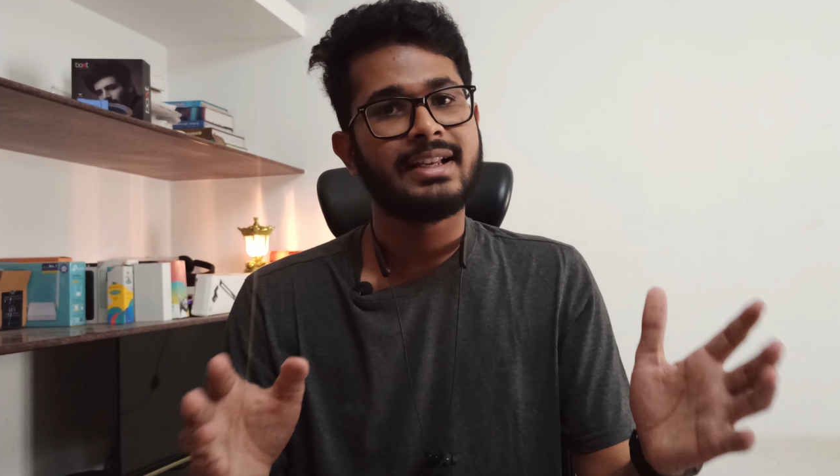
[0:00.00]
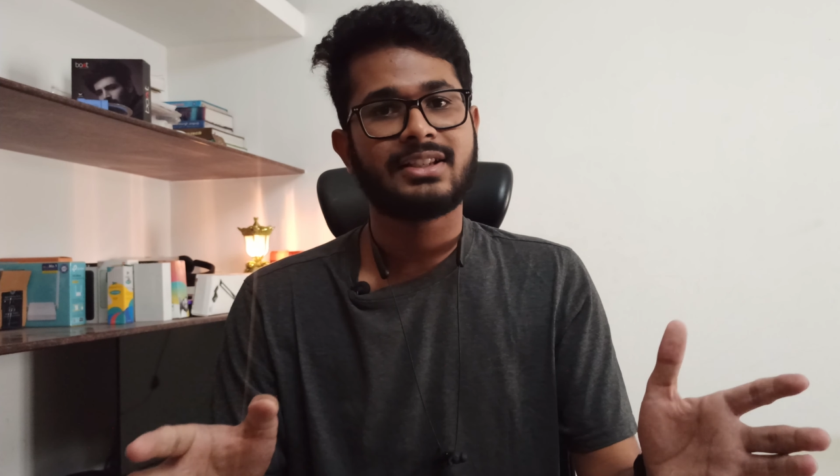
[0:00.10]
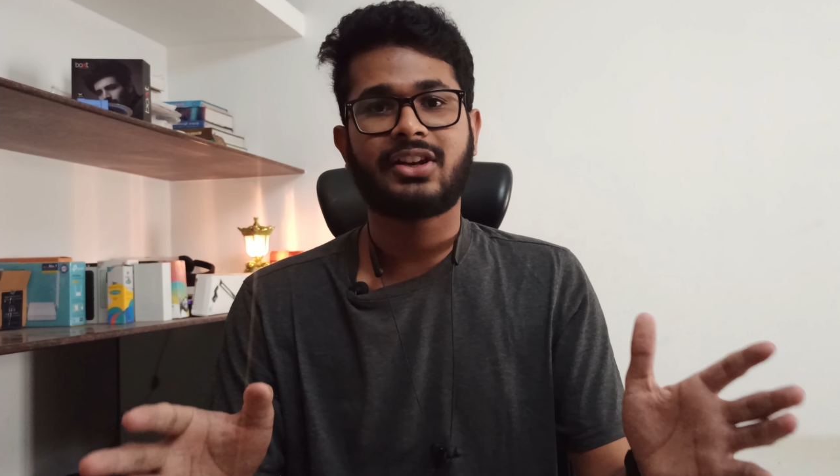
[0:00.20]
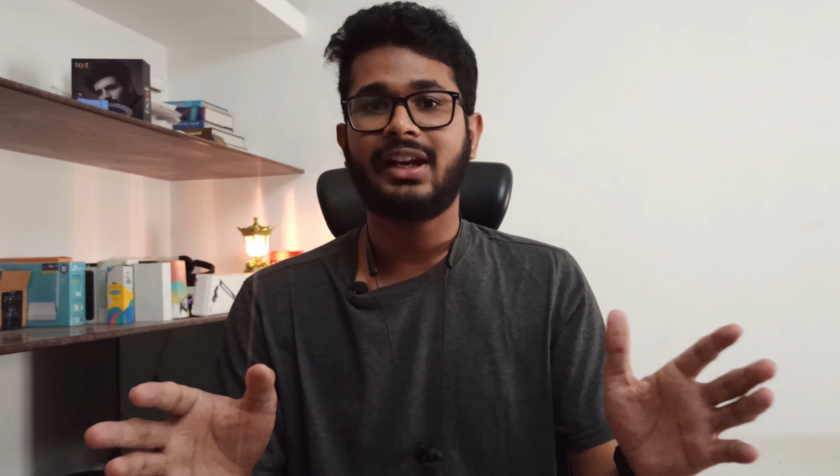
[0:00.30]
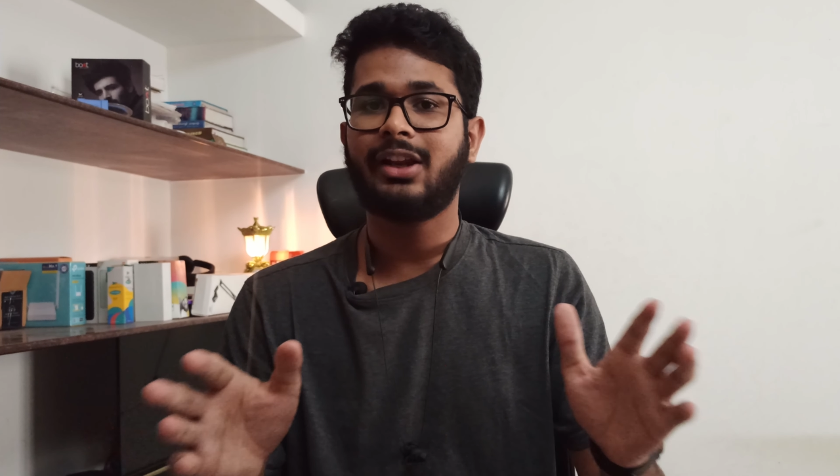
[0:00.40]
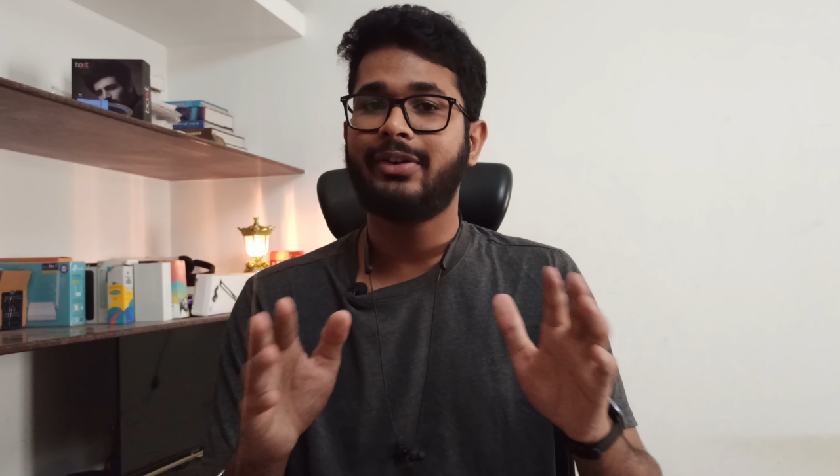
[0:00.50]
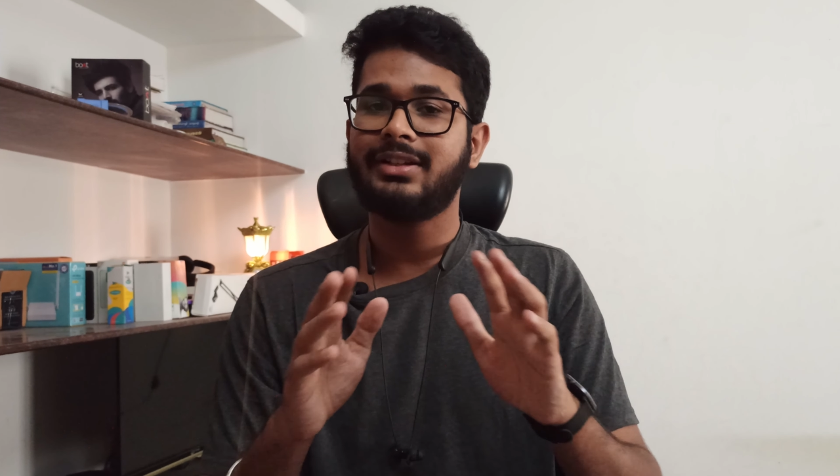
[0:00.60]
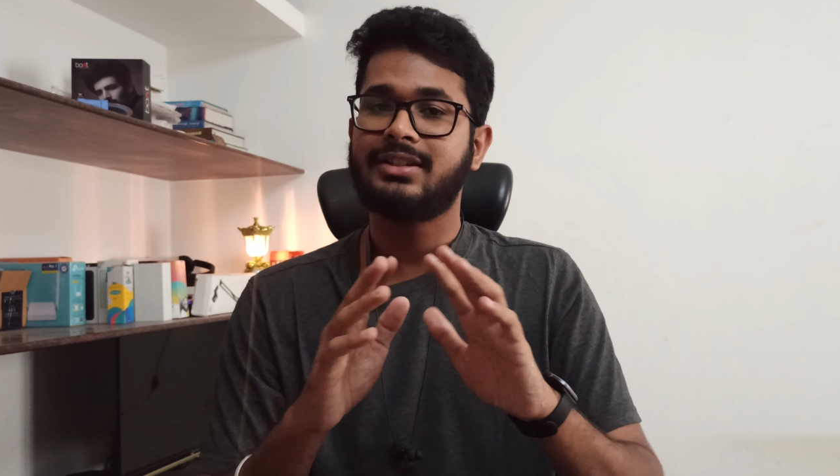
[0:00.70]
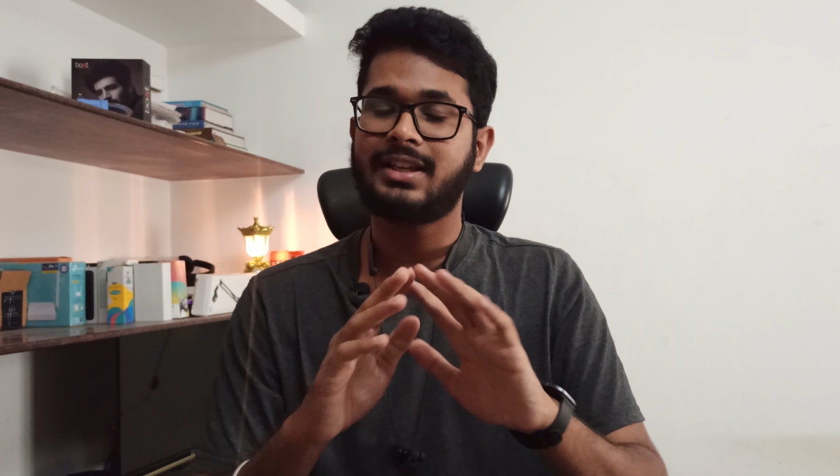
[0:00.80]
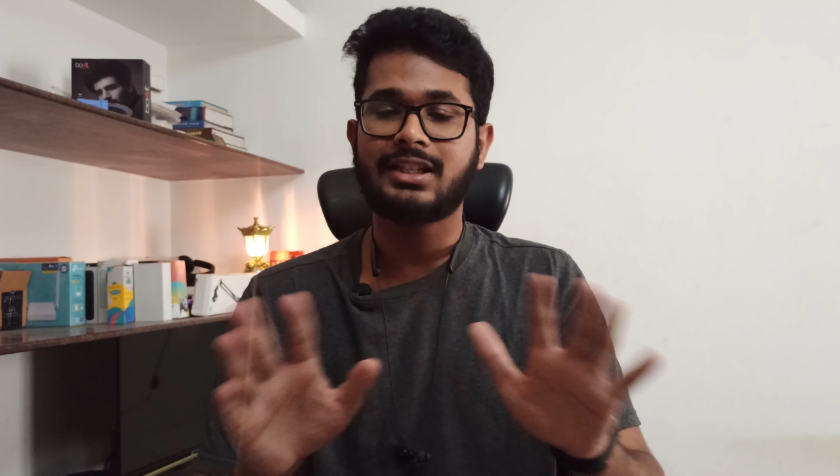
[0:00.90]
straight
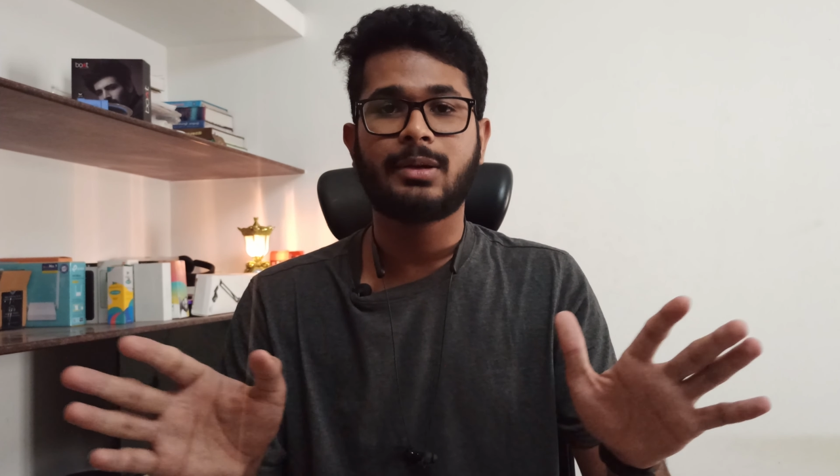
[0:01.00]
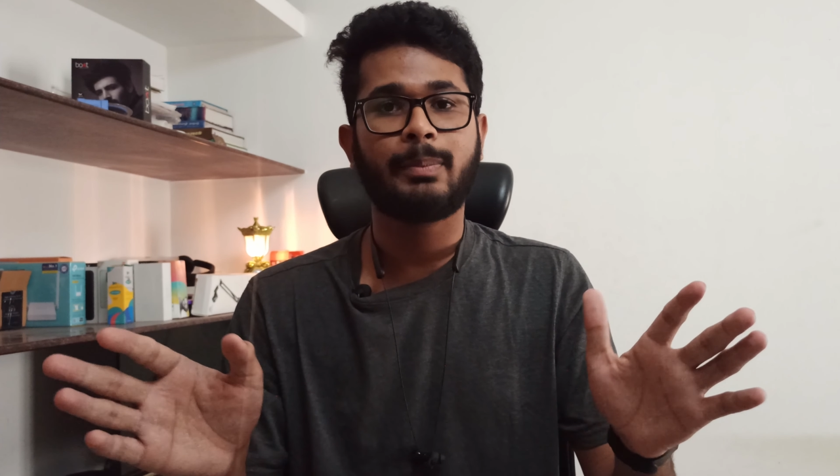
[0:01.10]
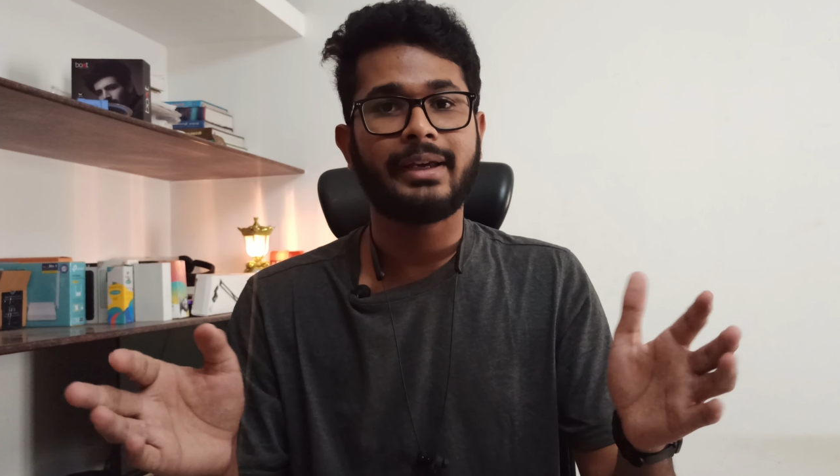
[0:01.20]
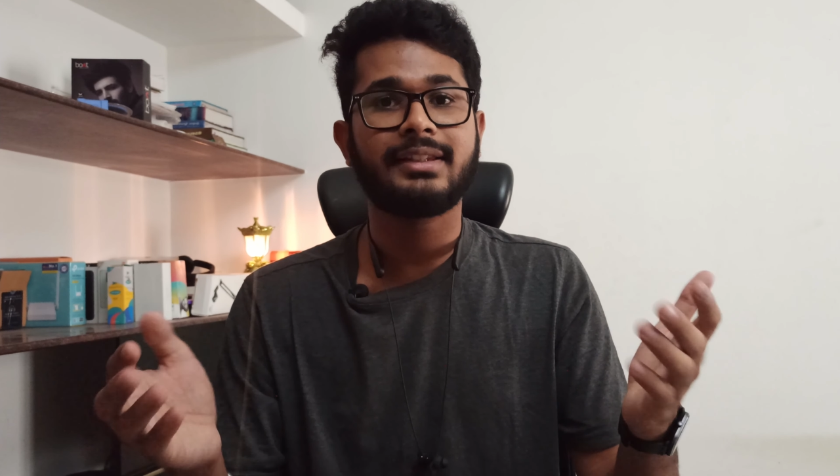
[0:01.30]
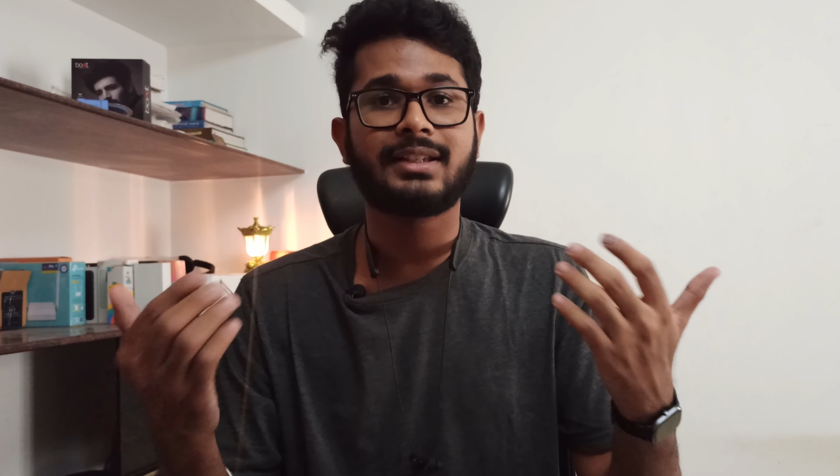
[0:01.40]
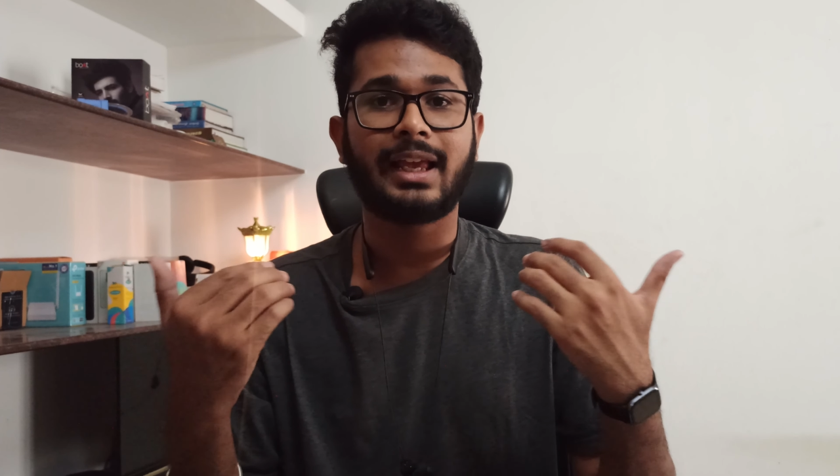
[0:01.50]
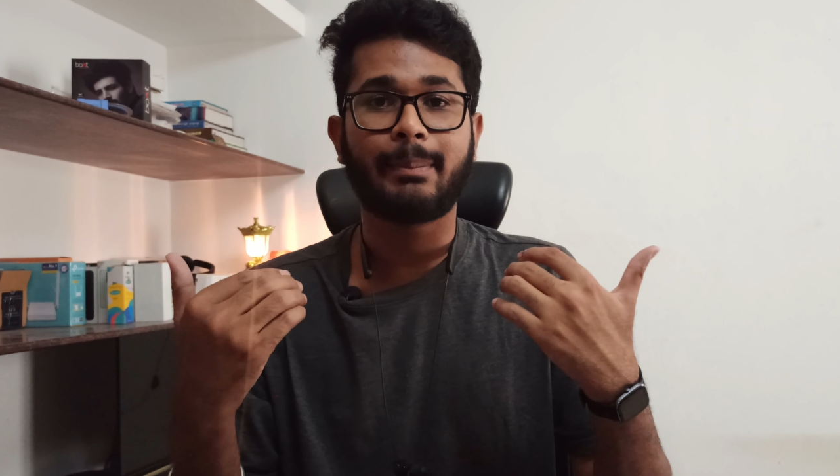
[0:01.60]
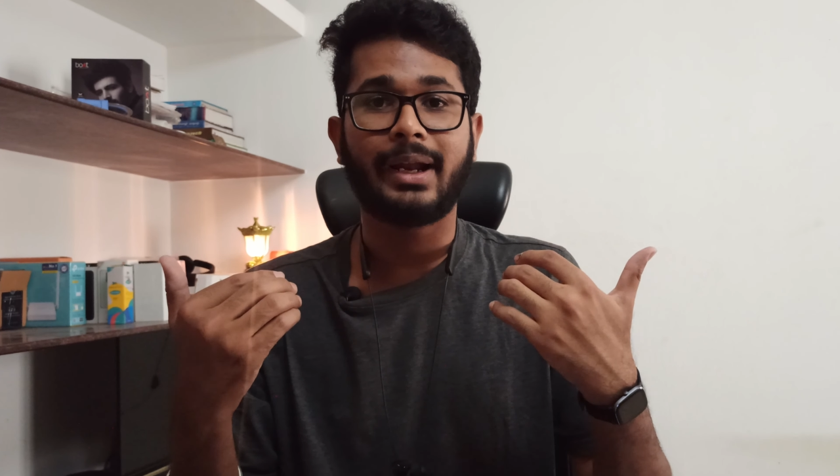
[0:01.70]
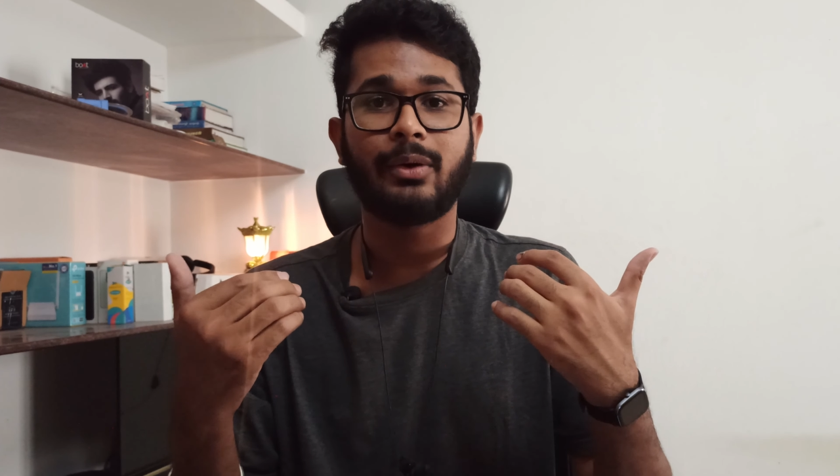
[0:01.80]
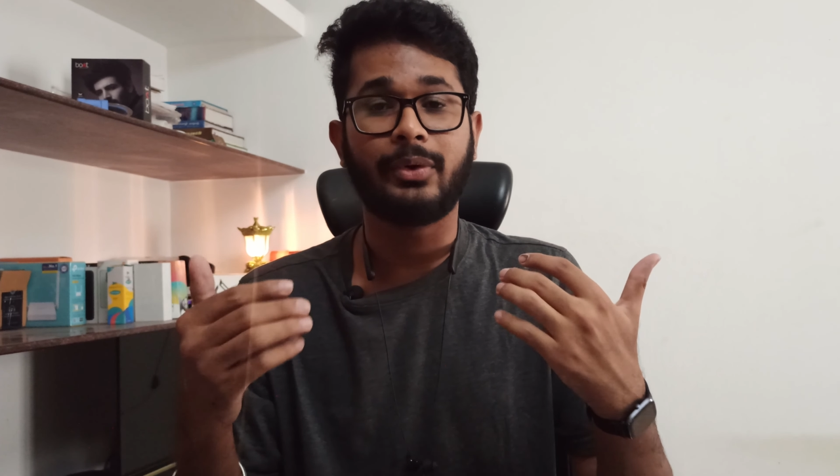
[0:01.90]
away just buy this
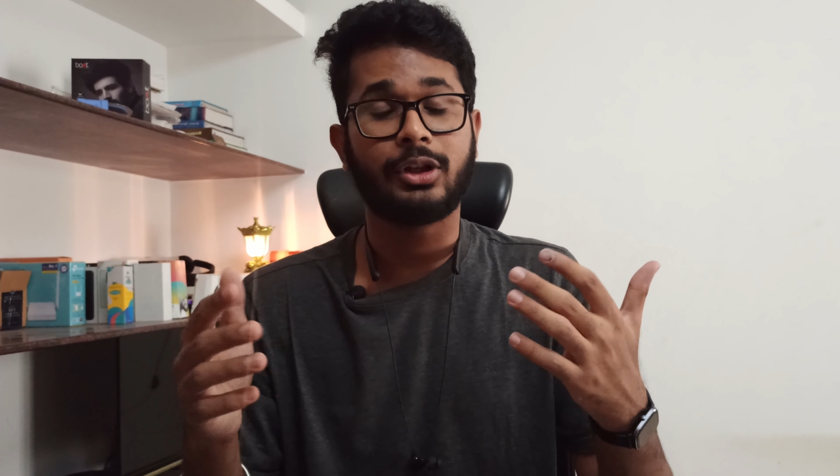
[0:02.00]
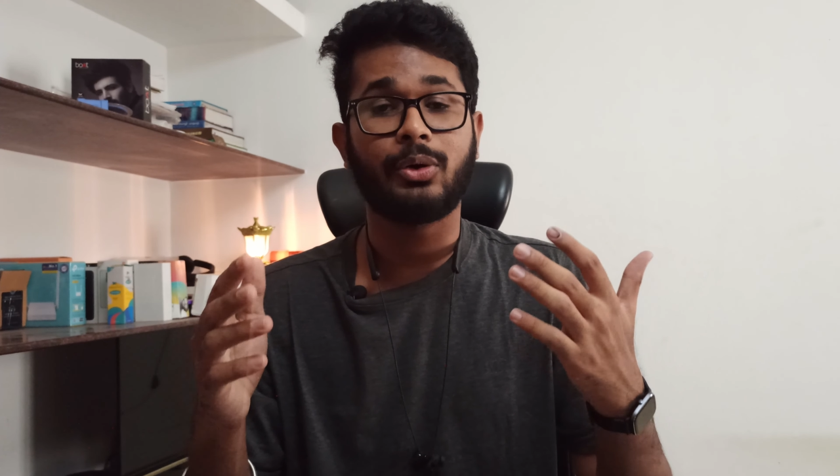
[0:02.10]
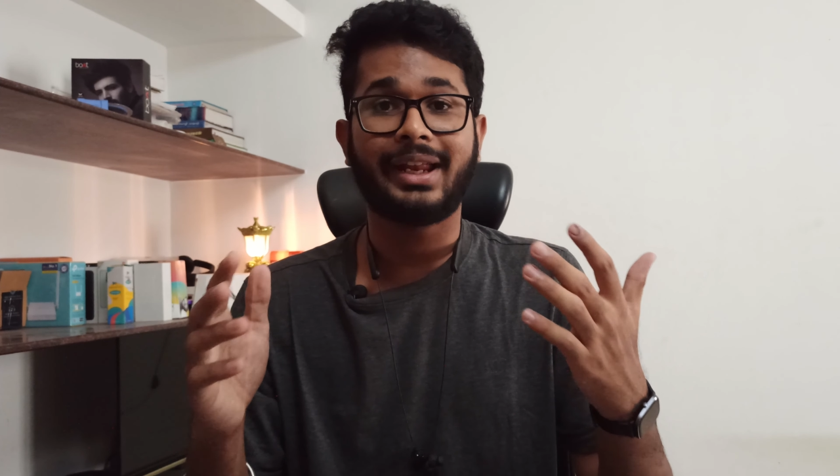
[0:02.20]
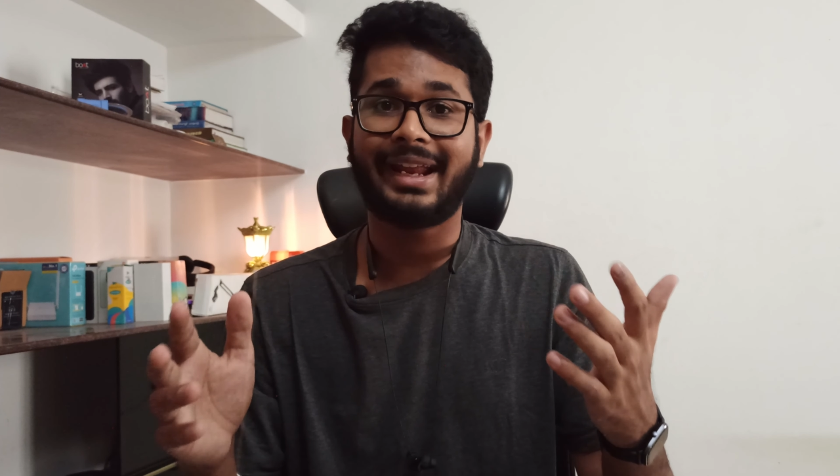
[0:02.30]
neckband without